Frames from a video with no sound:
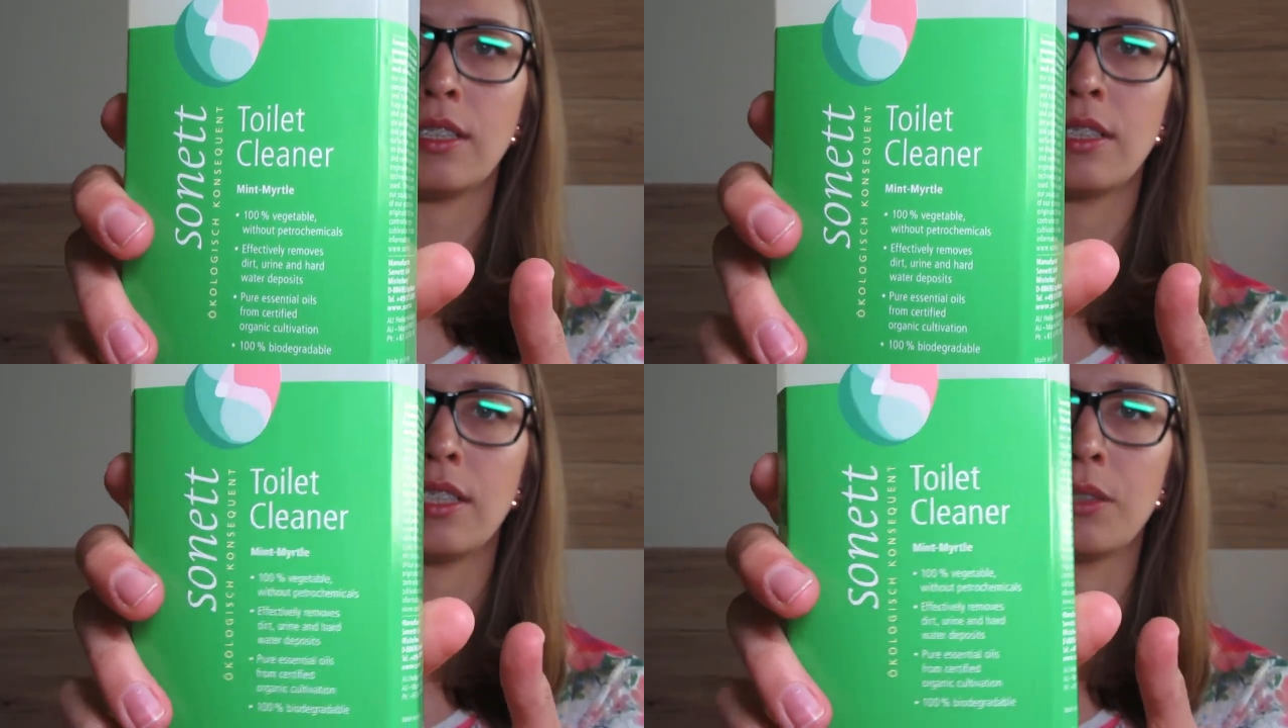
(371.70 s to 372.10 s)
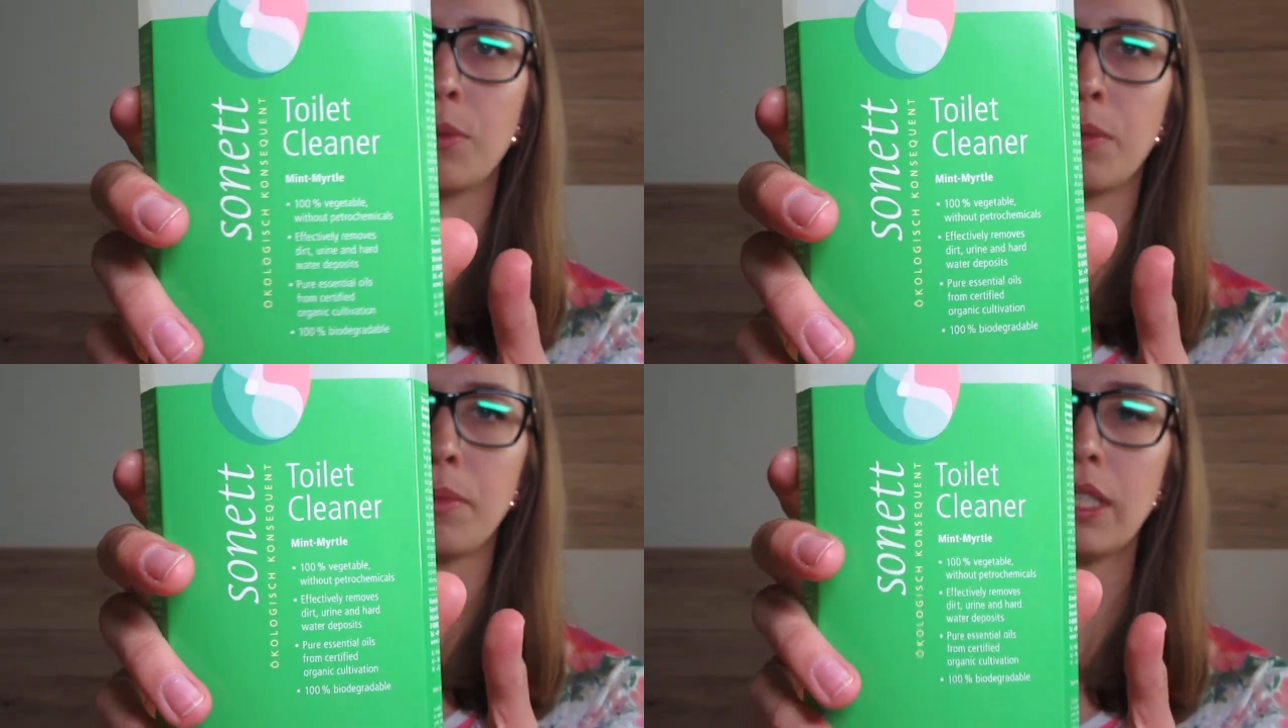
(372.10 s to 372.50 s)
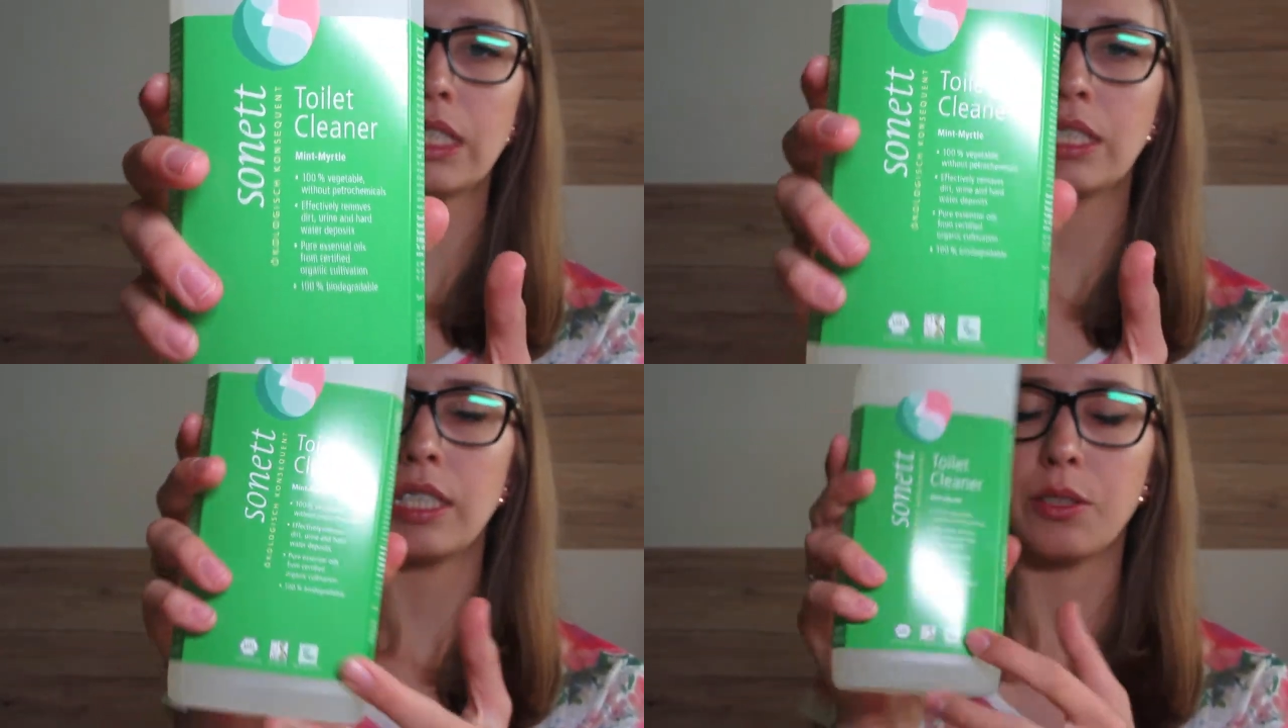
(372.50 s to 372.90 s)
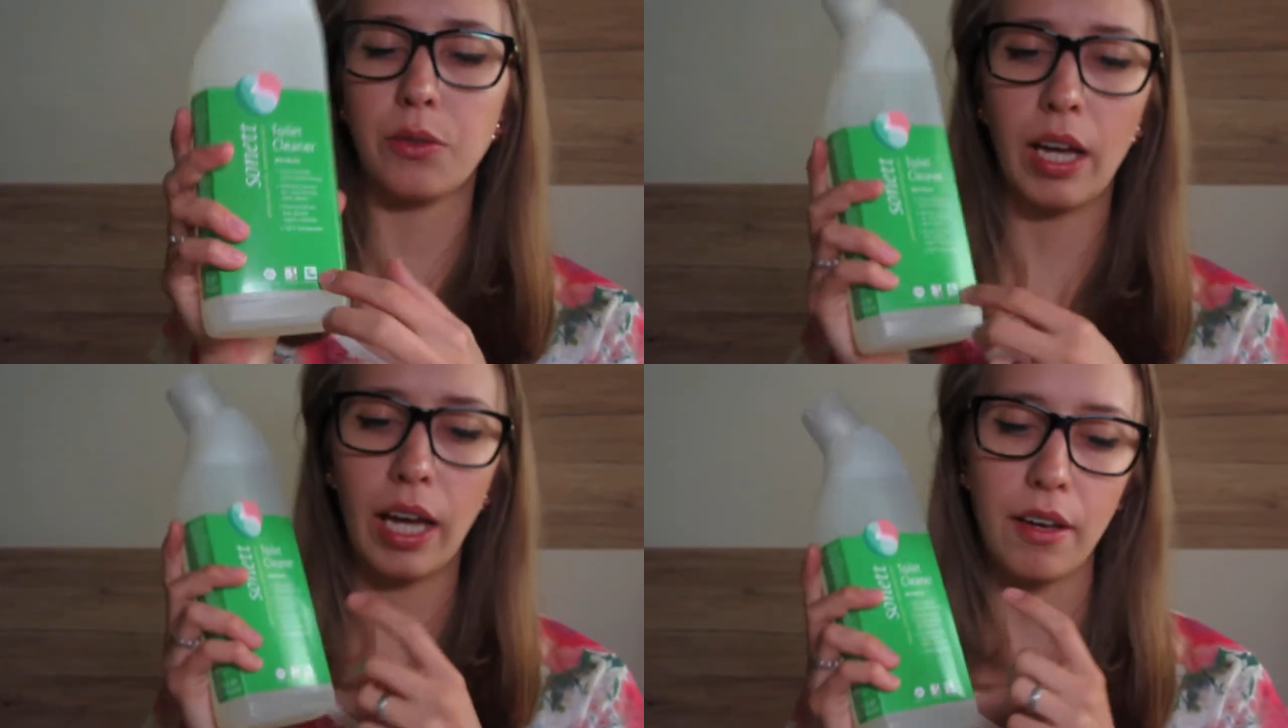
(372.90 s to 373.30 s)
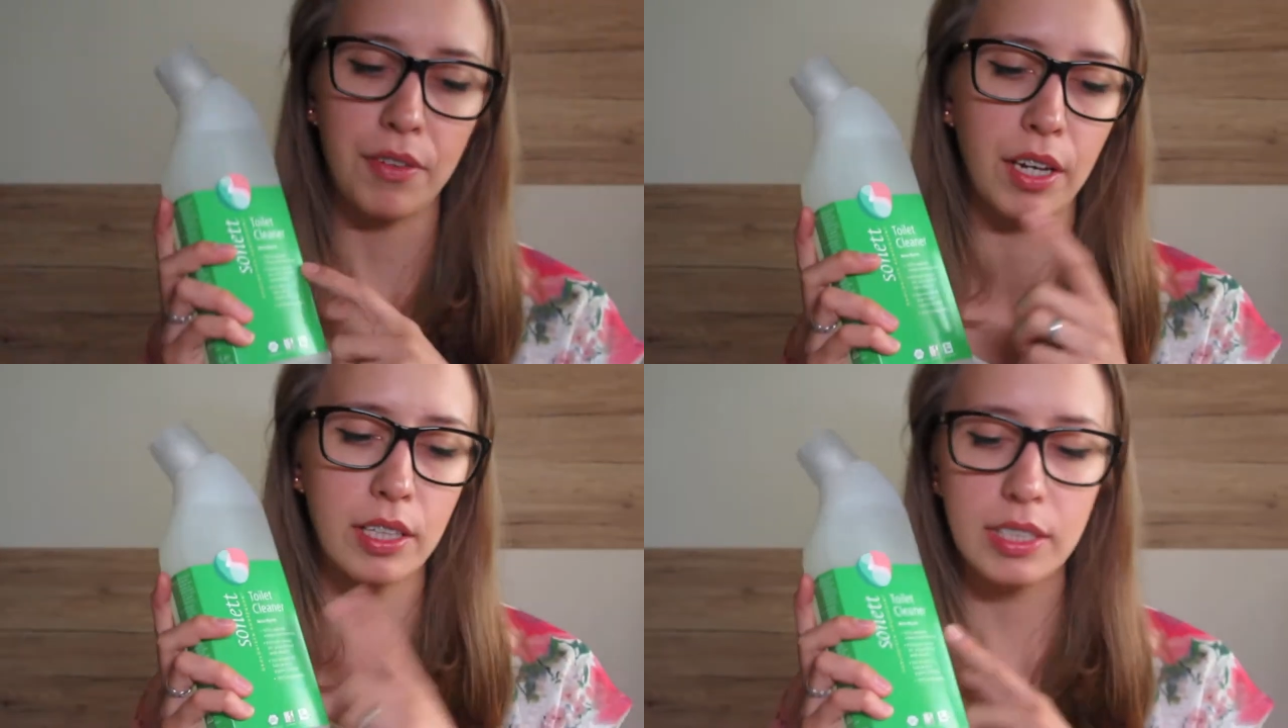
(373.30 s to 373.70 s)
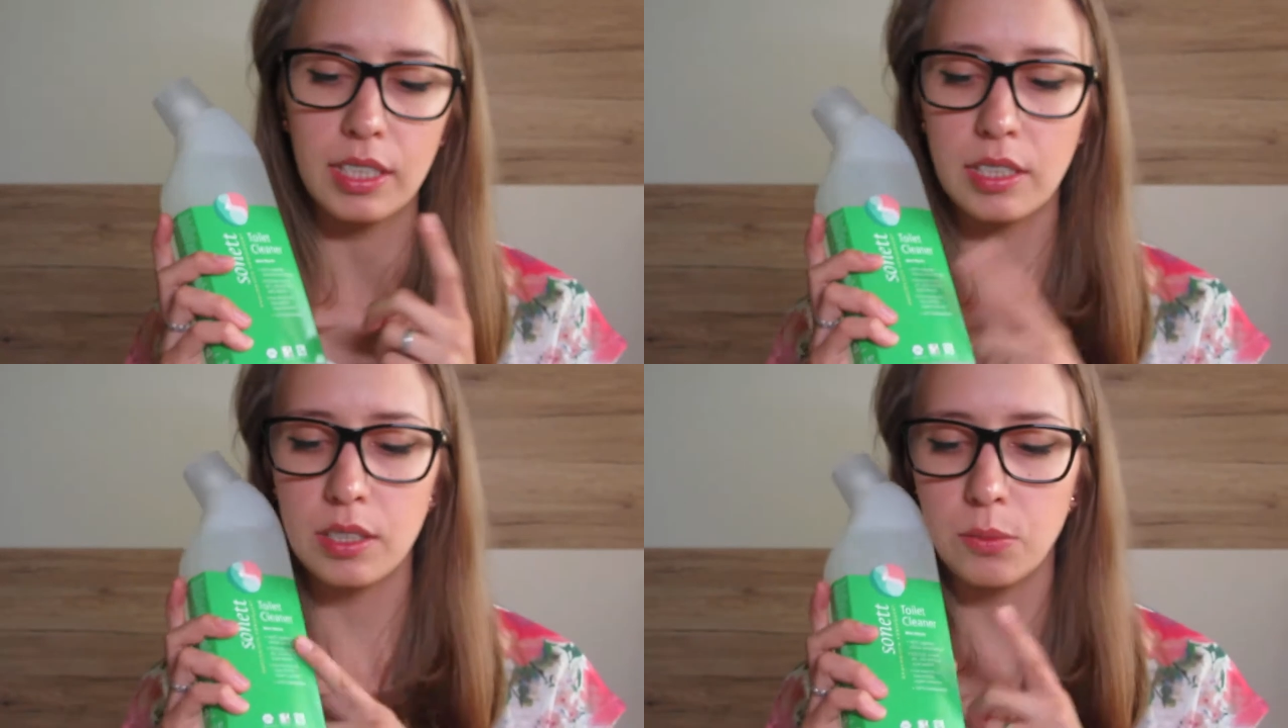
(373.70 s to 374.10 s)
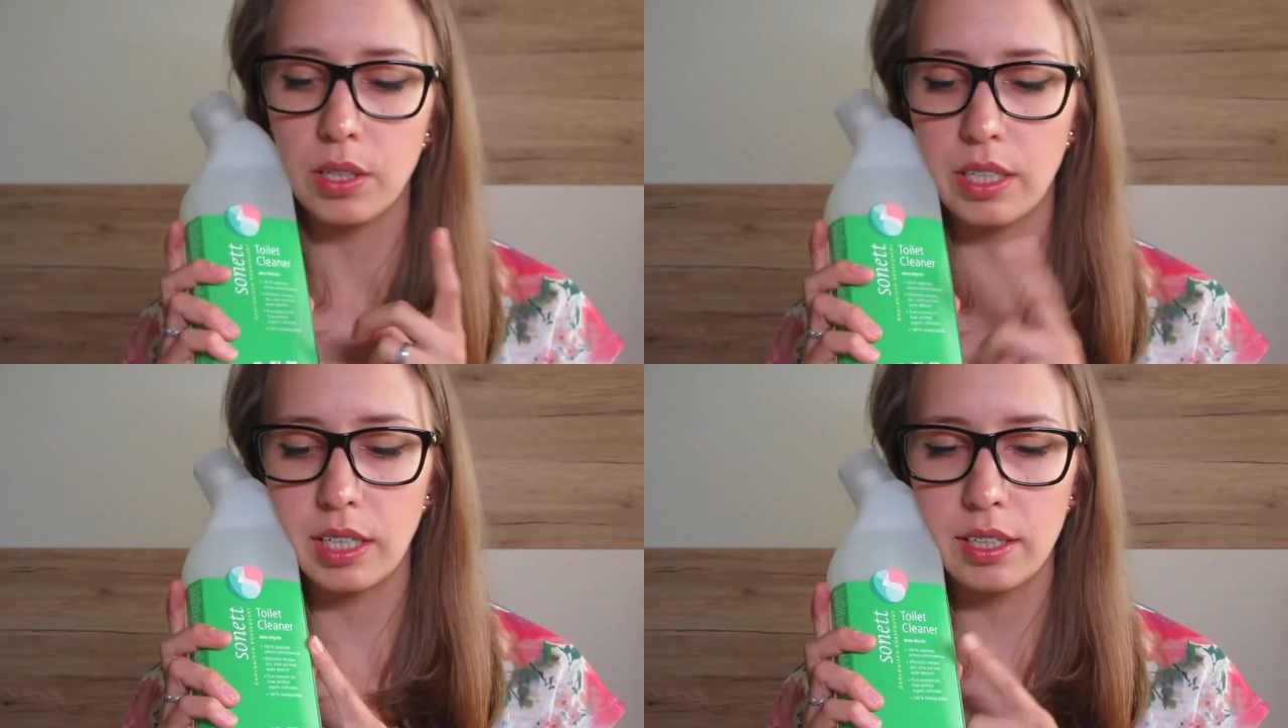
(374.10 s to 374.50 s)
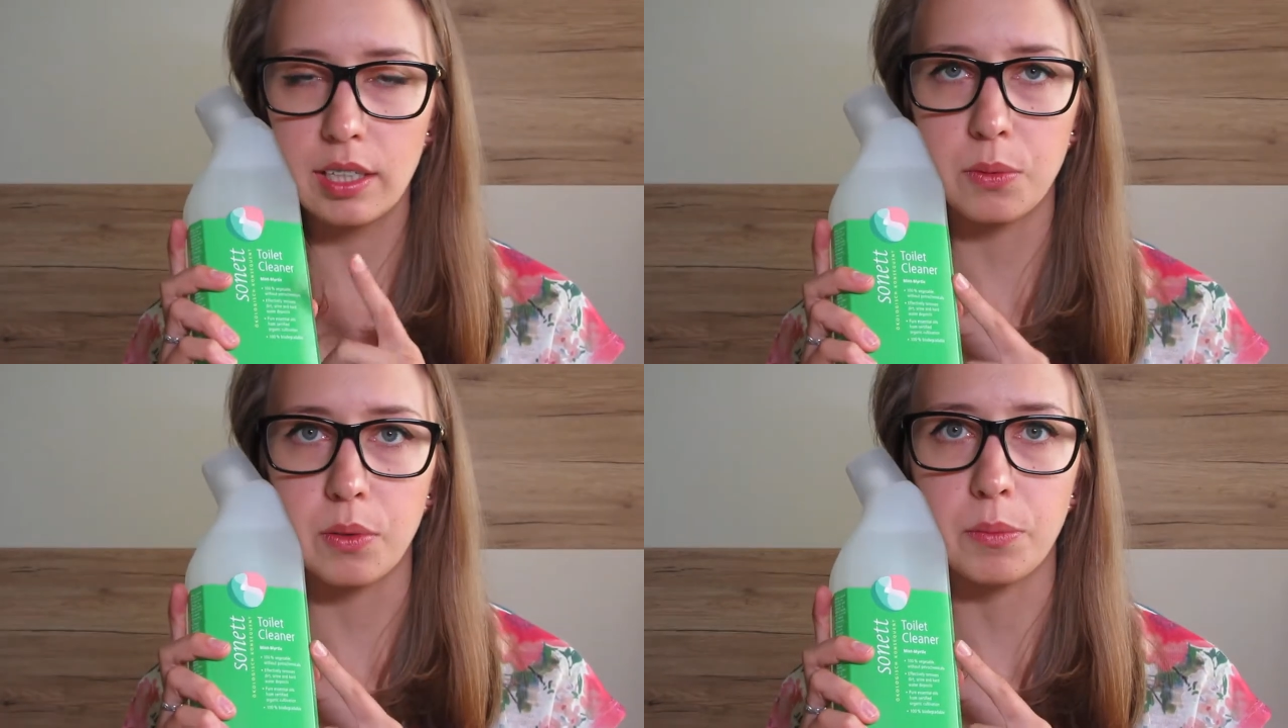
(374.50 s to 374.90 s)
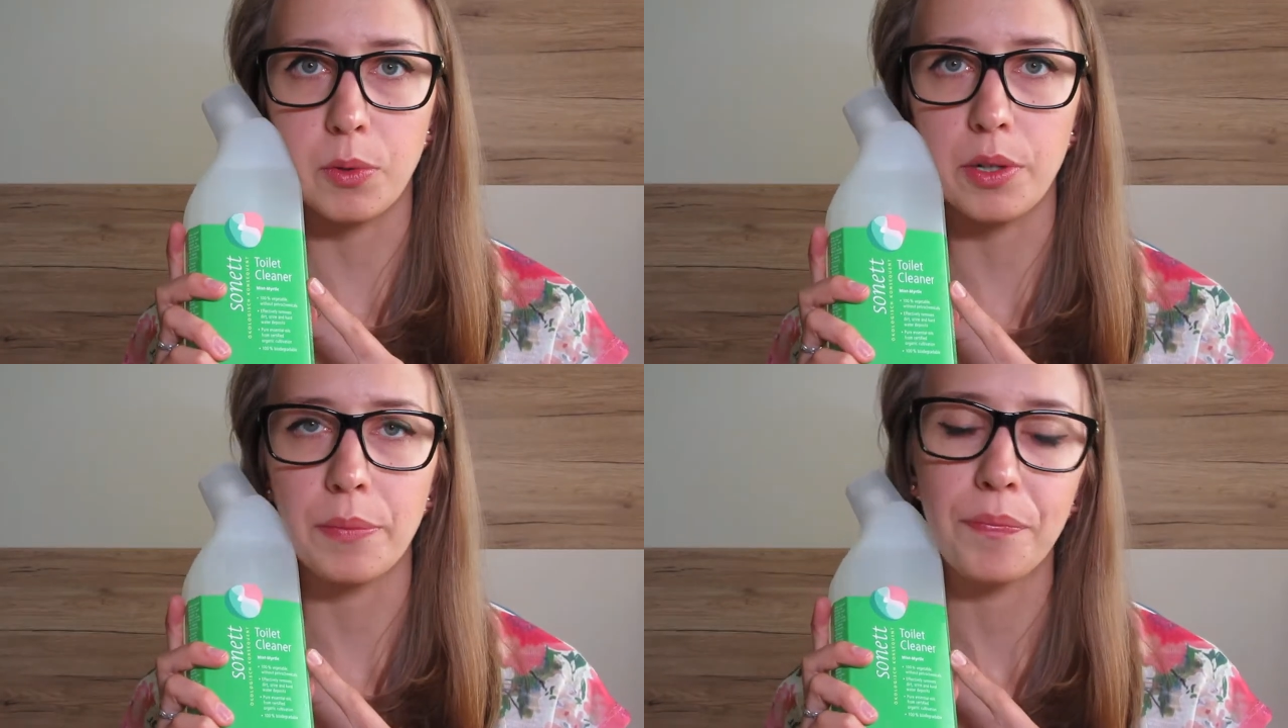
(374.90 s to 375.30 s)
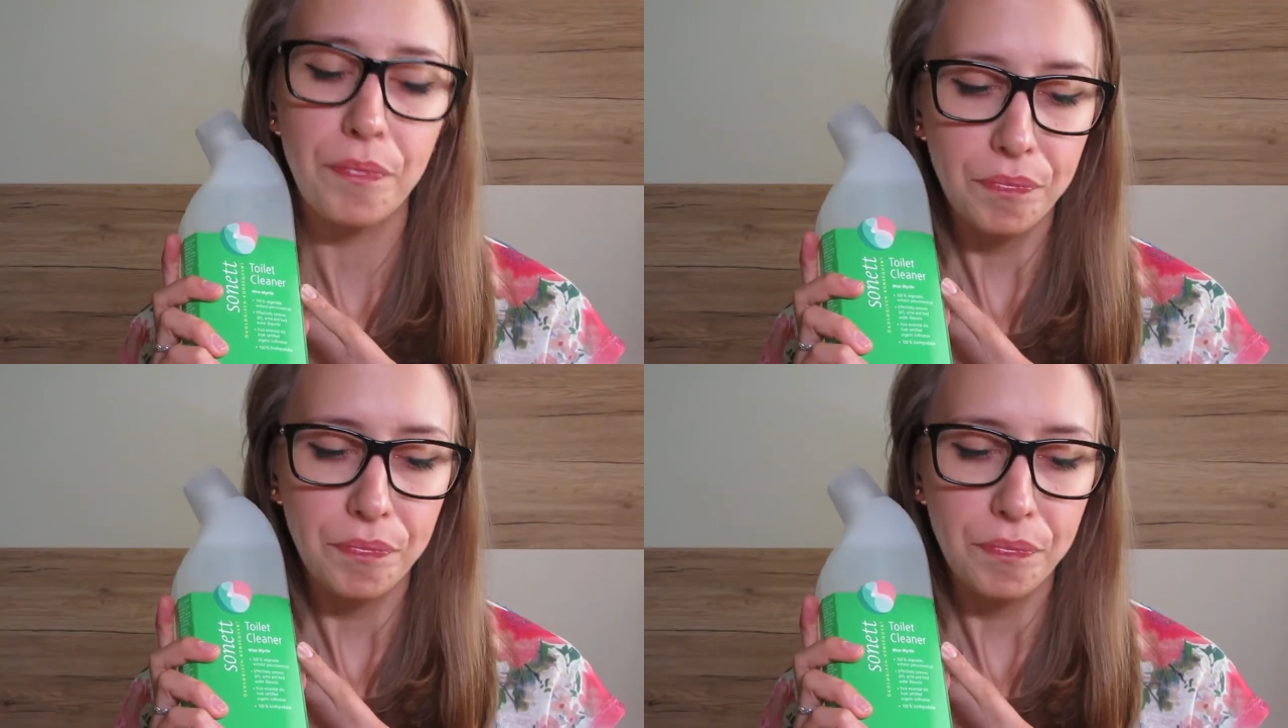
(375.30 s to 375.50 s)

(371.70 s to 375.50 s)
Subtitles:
It's with mint. They do have an unscented one and I think one more.